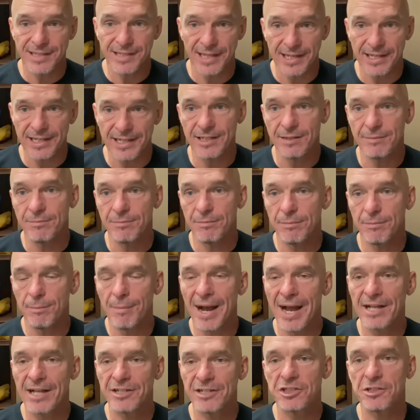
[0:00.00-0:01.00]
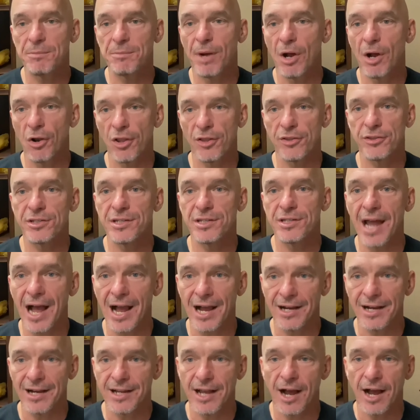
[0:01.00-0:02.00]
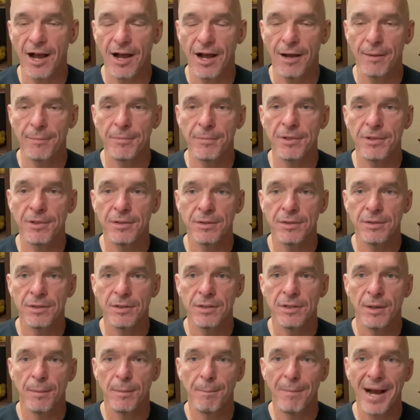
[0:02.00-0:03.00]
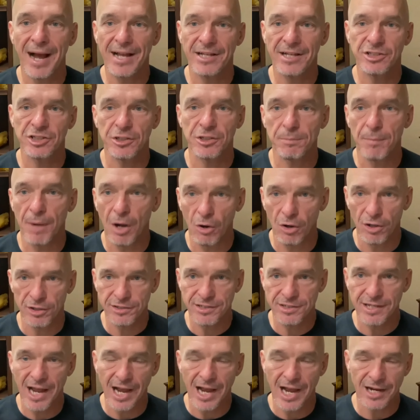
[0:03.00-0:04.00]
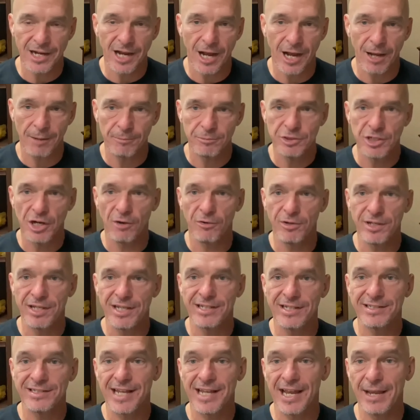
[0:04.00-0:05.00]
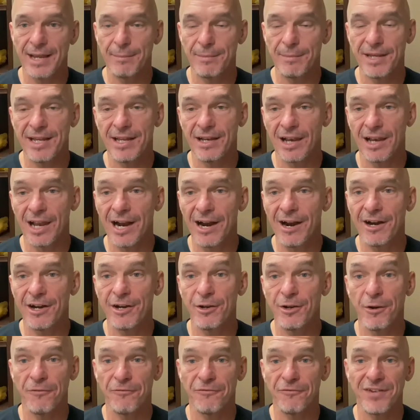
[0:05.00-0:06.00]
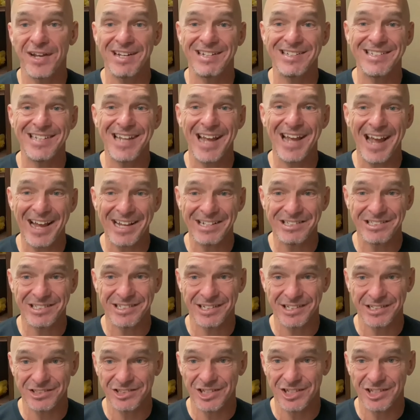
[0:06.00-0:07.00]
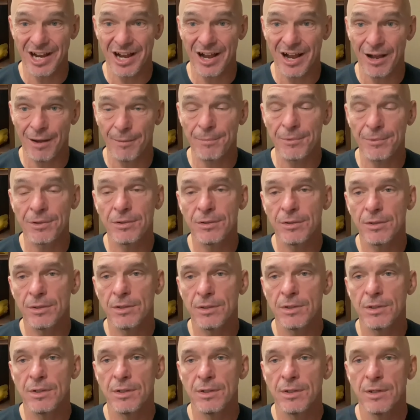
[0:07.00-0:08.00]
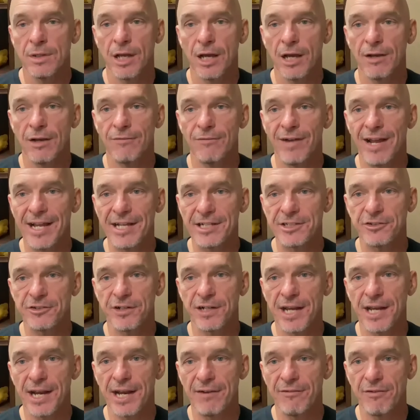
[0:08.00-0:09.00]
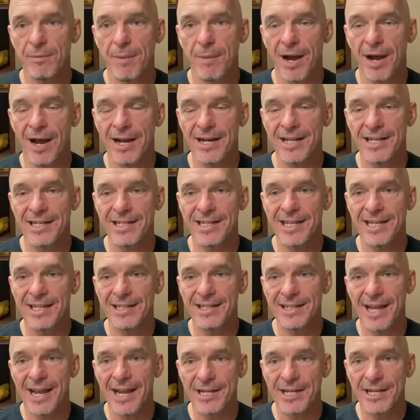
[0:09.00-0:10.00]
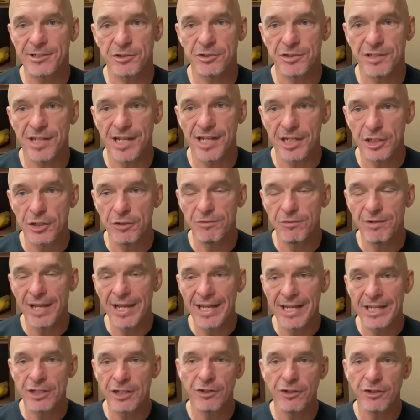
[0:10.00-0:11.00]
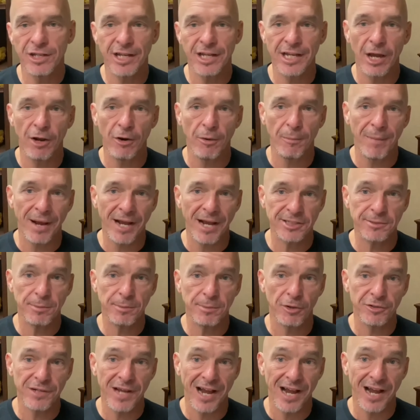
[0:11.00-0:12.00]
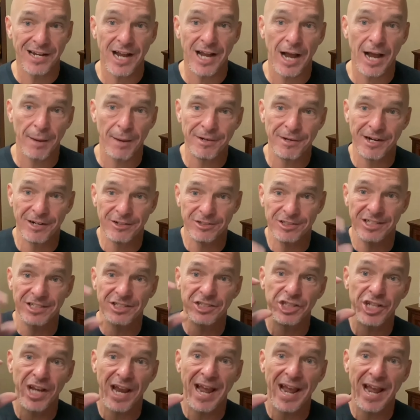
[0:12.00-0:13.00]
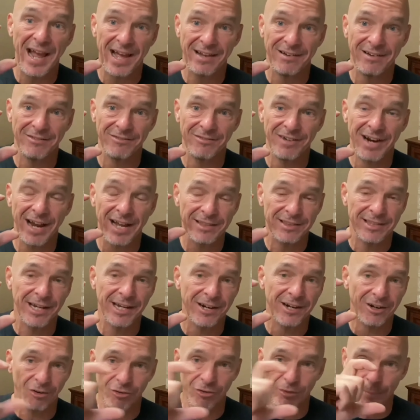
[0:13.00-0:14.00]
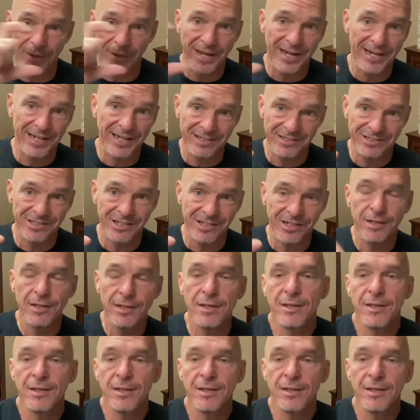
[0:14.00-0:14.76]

team, myshibboleth.com, myshibboleth.com. Joni and Tammy and Lara do a fantastic job of answering everybody and getting the answers that you need. You can go to myshibboleth.com and there's a chat right there on the page